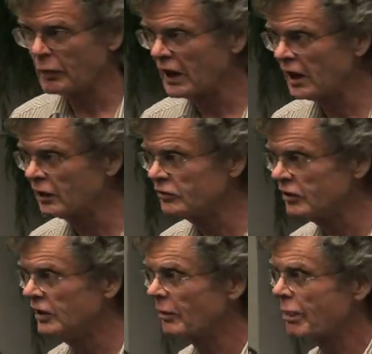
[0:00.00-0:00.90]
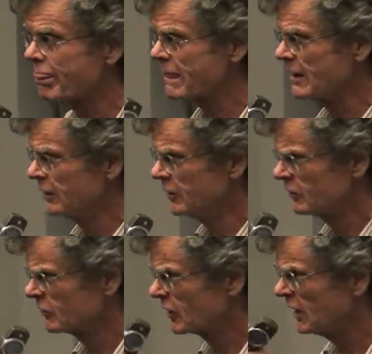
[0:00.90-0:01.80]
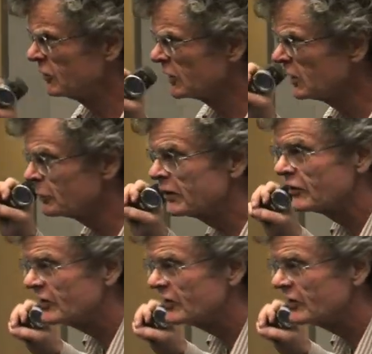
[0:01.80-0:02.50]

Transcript: biology. It's under a little bit of